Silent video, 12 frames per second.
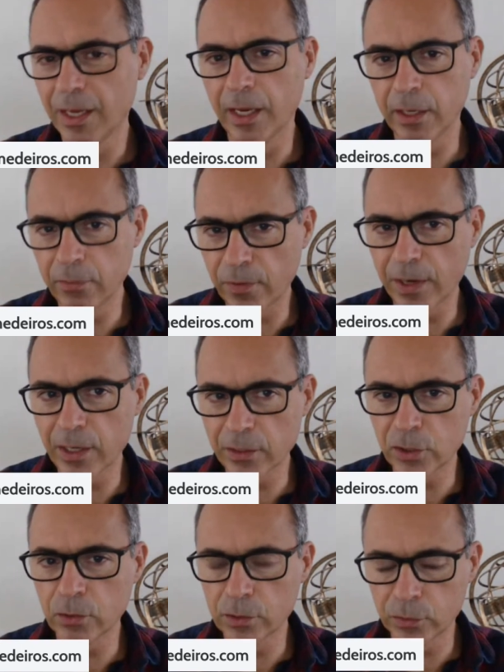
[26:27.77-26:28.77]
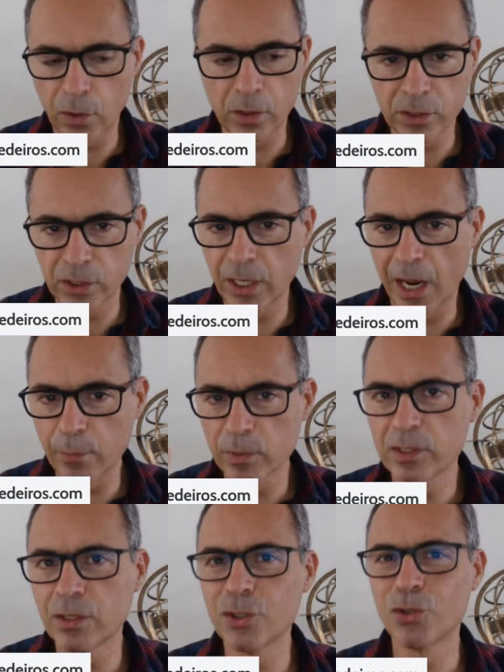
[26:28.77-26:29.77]
in financial astrology, I
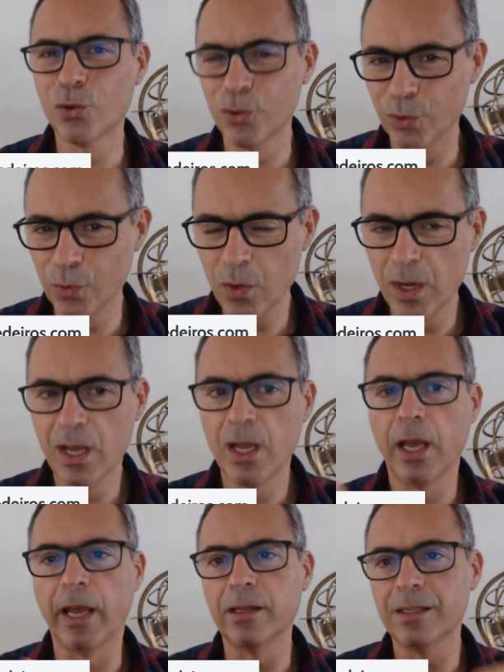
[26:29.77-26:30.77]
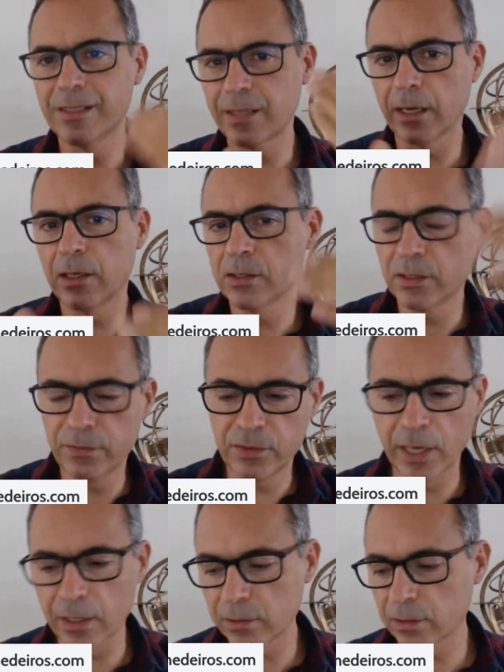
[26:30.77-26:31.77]
must assure you, and the cycles of
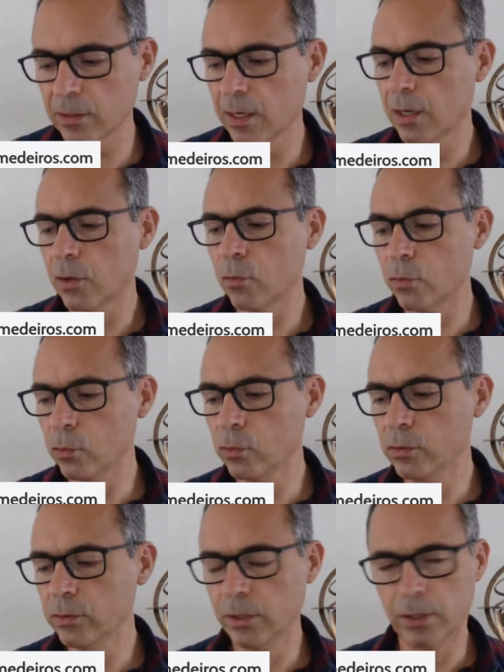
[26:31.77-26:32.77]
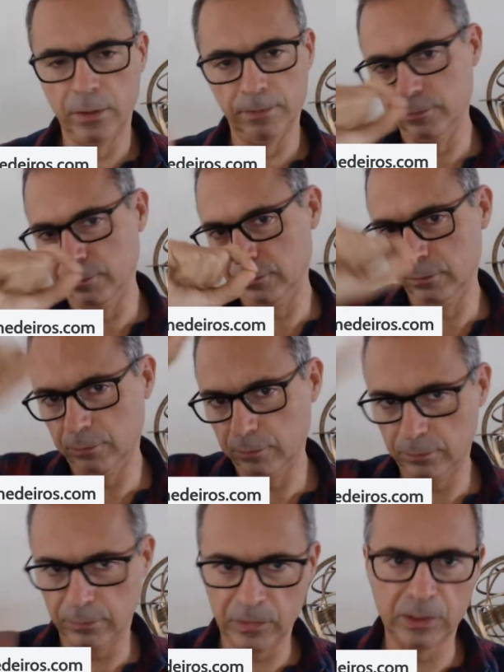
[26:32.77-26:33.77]
Saturn rule
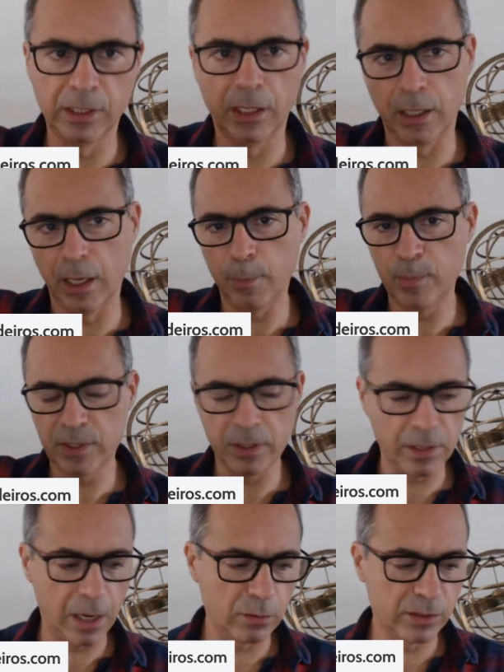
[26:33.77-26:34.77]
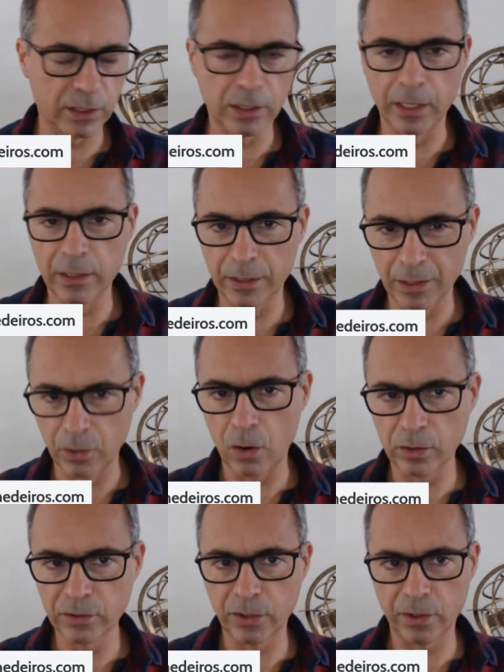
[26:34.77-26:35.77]
the ups and downs in the
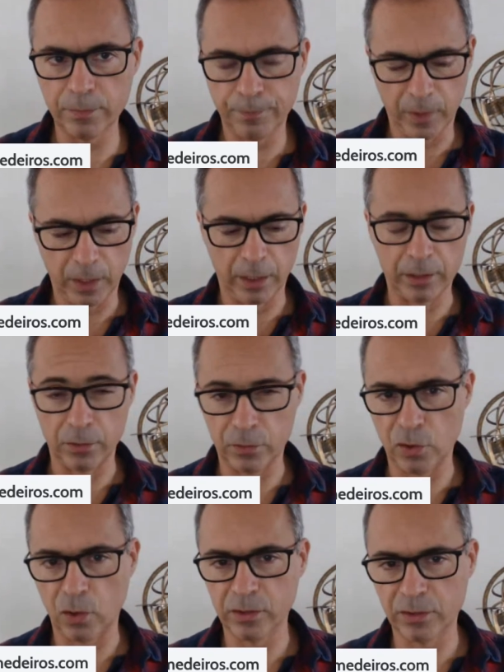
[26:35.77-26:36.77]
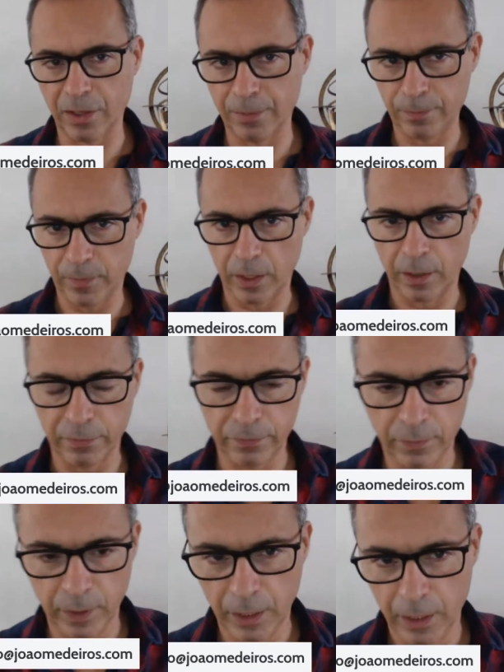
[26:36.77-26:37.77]
long term and the short term of
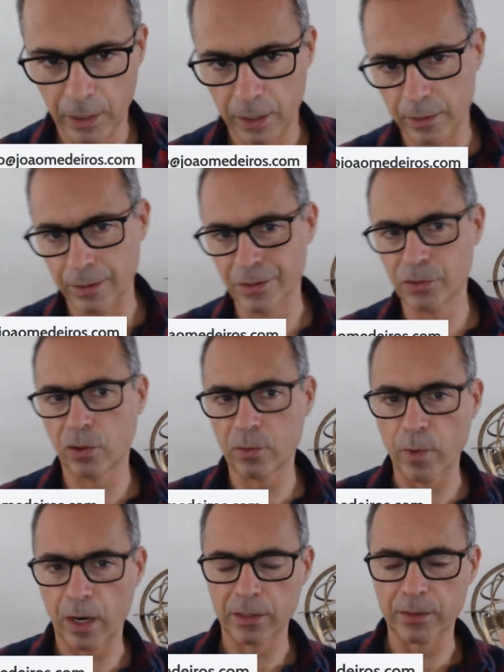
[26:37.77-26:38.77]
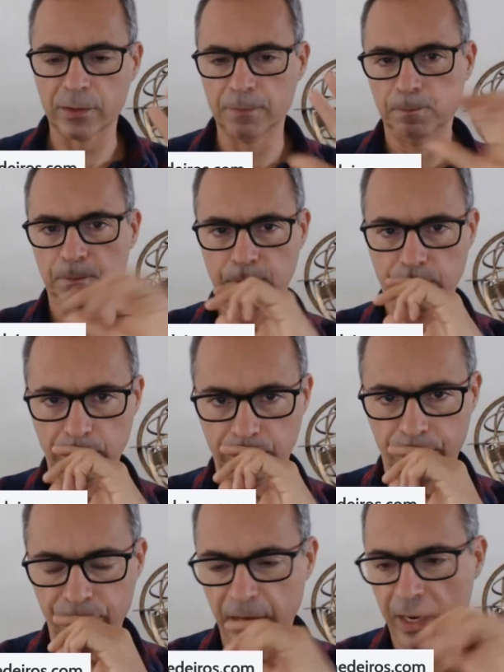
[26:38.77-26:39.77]
the stock markets.
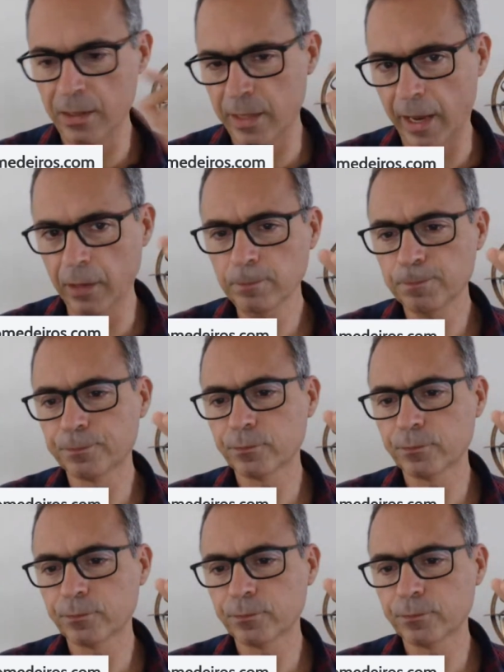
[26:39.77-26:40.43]
And then